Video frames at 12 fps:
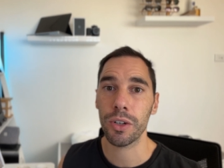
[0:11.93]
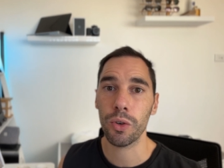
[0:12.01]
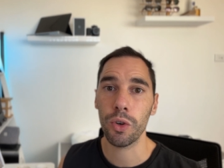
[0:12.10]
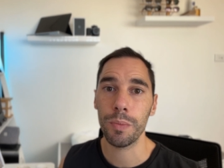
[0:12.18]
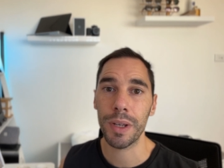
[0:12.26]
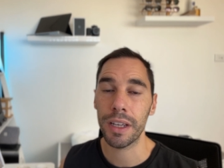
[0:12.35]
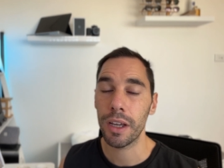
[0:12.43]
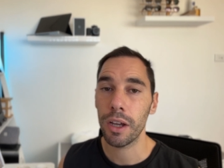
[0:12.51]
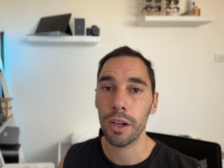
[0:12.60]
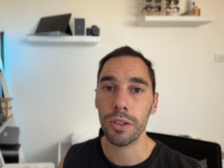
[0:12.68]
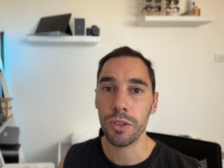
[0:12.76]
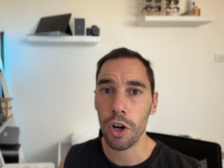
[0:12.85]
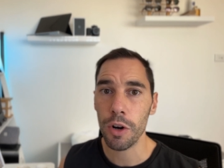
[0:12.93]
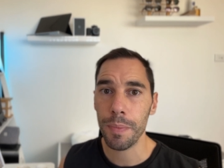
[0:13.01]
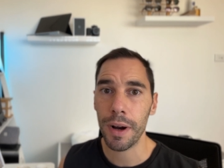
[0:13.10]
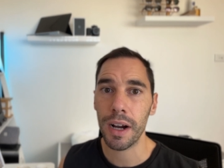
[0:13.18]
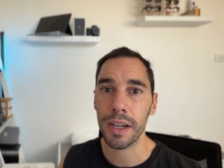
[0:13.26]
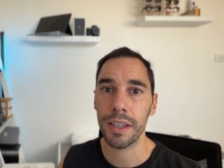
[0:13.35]
It could be a dog
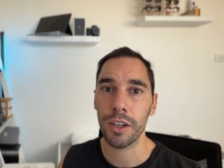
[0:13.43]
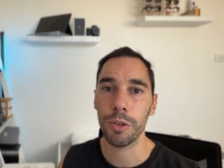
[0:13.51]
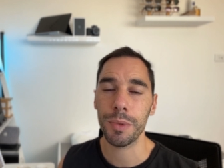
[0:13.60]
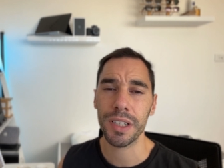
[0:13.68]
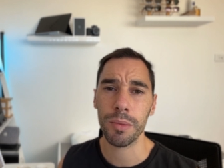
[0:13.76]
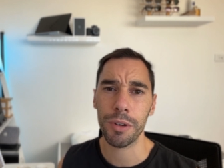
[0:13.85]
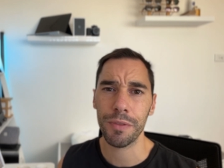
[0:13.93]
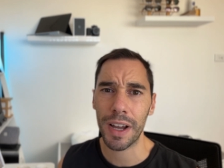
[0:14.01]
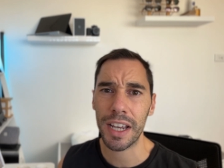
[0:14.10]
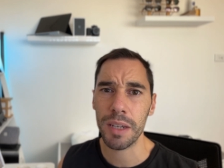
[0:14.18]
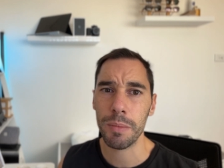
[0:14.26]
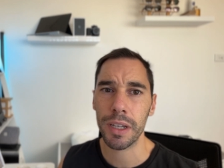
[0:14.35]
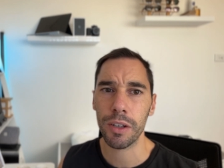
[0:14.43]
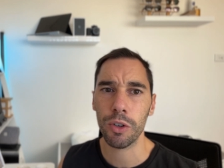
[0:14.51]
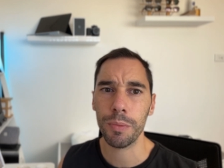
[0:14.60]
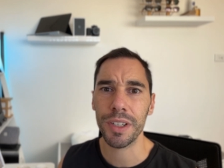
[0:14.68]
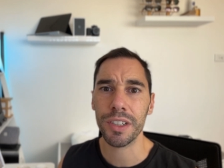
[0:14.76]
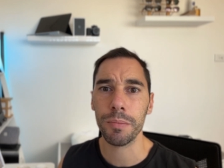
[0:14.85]
barking, it could be someone vacuuming, it
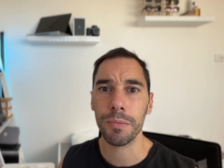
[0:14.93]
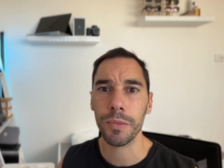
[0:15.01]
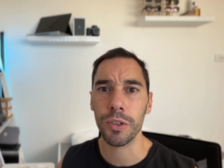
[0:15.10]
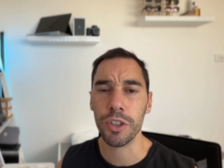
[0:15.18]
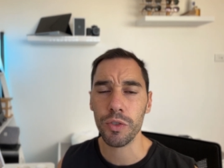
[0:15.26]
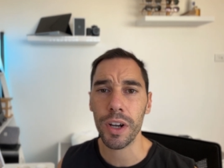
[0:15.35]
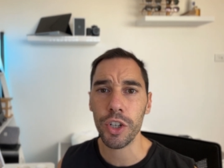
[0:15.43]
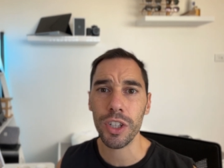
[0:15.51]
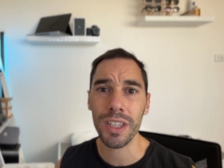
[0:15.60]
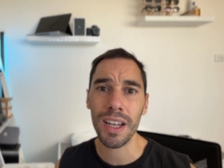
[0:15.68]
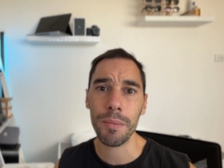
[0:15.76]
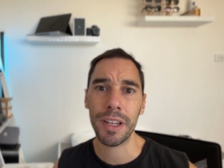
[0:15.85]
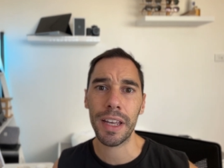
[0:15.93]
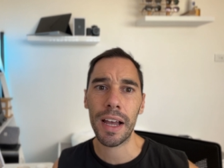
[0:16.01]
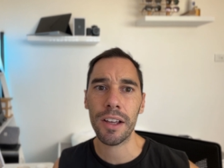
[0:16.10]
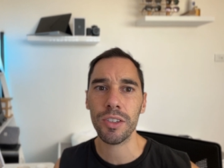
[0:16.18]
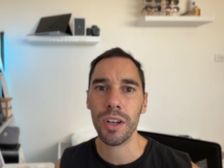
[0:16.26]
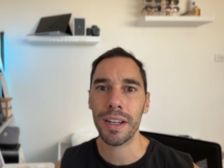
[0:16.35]
could be some construction that's happening
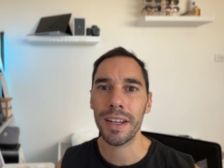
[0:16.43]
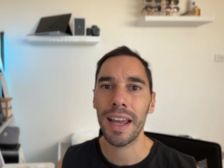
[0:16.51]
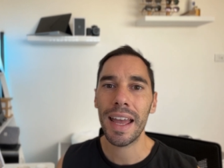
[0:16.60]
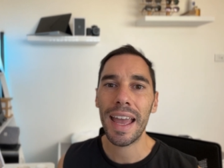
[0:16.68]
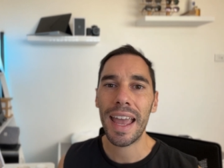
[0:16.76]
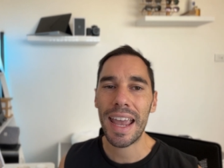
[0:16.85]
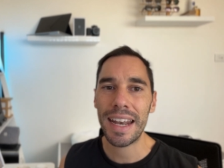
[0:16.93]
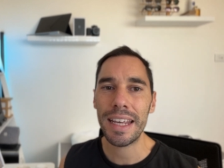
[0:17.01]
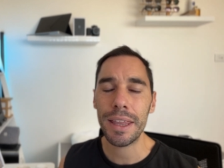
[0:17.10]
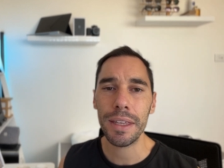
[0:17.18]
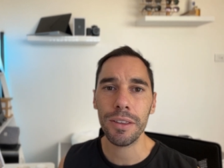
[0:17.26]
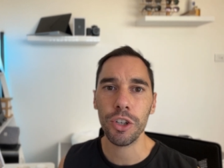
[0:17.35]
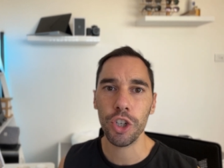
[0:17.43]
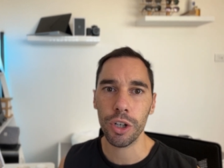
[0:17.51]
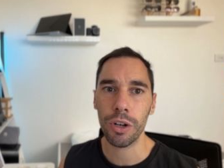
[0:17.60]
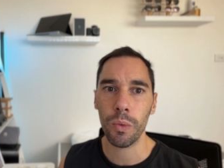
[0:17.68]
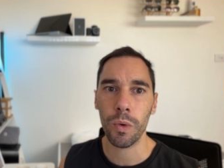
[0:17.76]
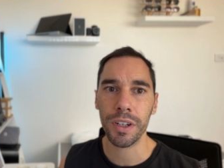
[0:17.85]
outside, anything that you
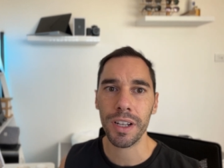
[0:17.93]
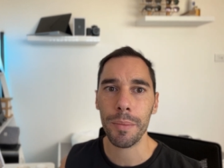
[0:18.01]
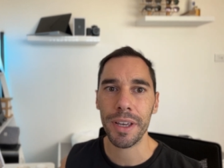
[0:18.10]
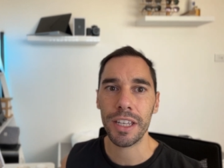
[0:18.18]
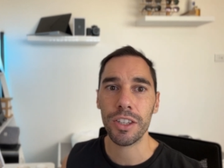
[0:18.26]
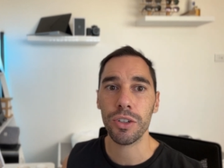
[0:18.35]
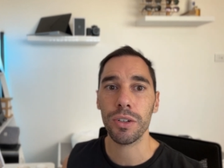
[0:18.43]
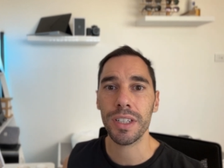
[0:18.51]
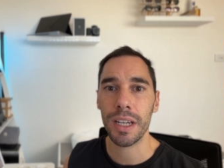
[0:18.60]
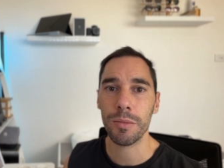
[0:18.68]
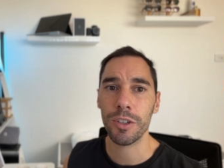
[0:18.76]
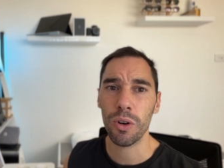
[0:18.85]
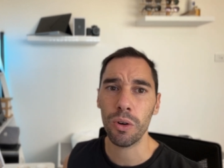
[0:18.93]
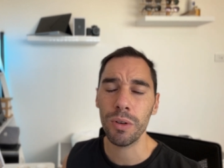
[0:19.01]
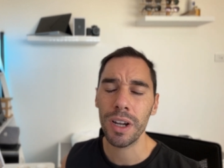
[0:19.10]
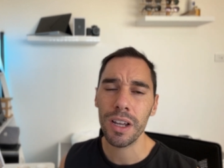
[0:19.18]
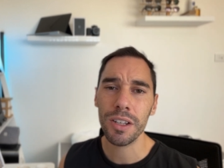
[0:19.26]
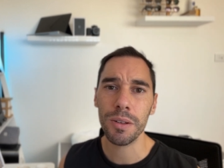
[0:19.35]
don't want coming into your Teams
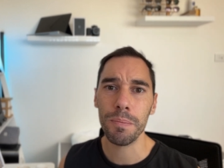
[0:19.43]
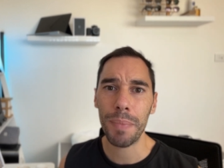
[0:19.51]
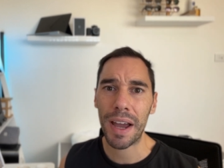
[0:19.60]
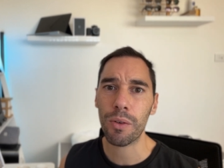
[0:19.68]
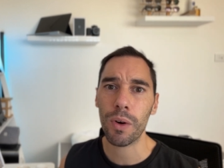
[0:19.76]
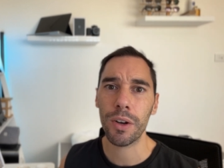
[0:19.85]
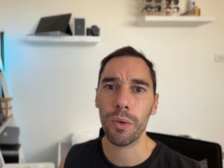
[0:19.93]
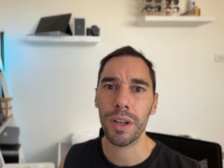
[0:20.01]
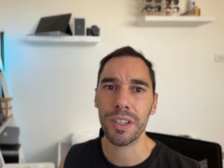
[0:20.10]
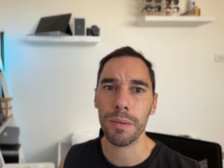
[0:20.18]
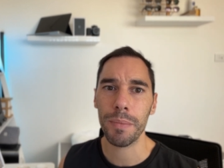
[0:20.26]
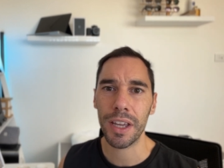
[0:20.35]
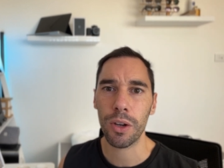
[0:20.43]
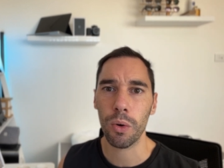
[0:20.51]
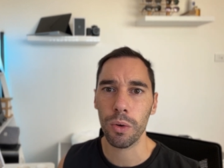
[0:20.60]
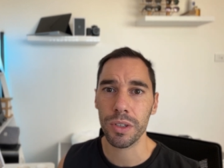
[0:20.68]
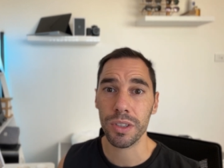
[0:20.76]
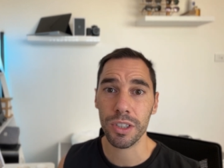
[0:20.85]
call, some background noise that may
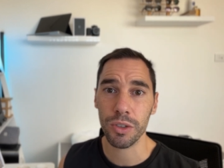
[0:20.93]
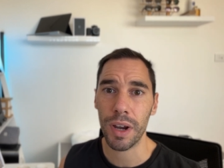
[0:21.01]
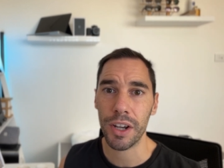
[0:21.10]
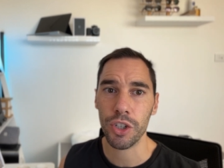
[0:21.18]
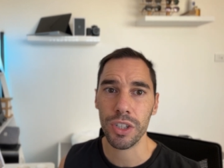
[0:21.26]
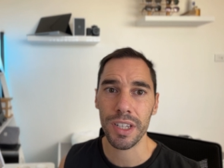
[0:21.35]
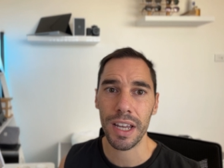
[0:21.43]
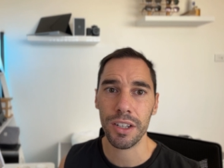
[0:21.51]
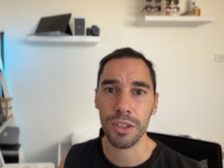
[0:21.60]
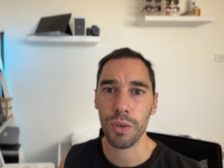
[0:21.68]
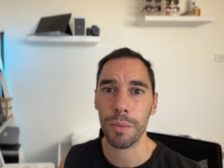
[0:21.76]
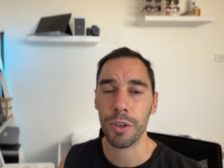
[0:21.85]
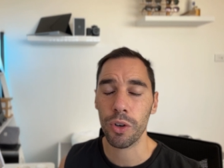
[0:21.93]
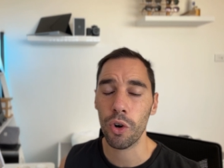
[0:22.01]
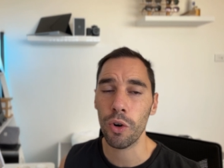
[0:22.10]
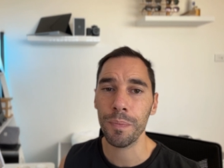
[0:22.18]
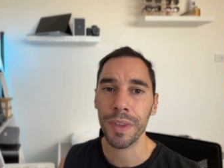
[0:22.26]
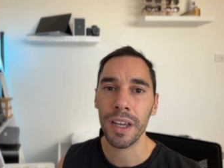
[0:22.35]
cause distractions and disrupt the
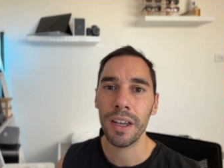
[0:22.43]
call.